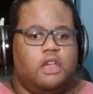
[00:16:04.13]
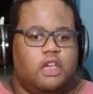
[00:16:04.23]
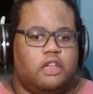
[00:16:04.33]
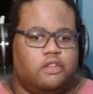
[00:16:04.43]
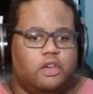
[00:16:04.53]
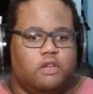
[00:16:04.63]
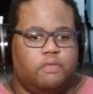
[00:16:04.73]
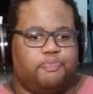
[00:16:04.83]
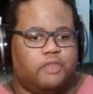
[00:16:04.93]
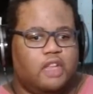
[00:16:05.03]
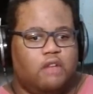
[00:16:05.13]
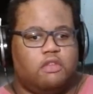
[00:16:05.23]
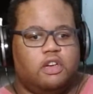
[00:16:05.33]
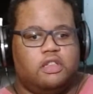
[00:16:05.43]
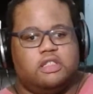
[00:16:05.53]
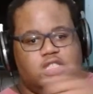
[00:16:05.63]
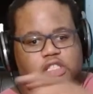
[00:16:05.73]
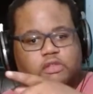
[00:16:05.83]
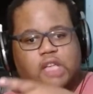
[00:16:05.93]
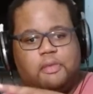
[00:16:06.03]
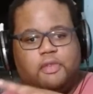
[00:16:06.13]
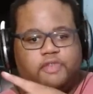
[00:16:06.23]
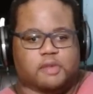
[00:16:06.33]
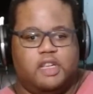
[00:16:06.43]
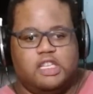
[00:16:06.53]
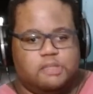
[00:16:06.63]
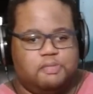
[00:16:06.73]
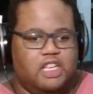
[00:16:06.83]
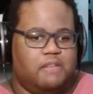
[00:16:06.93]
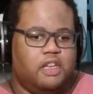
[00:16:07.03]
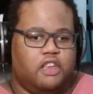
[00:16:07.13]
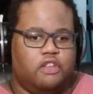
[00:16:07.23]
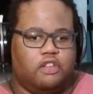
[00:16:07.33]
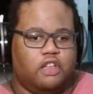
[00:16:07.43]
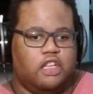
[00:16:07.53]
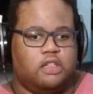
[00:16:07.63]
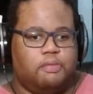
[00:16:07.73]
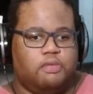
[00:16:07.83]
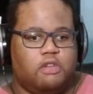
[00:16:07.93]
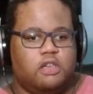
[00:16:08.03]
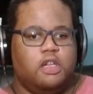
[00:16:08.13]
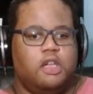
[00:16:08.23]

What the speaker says: and run the single cable from each PDU to like the port,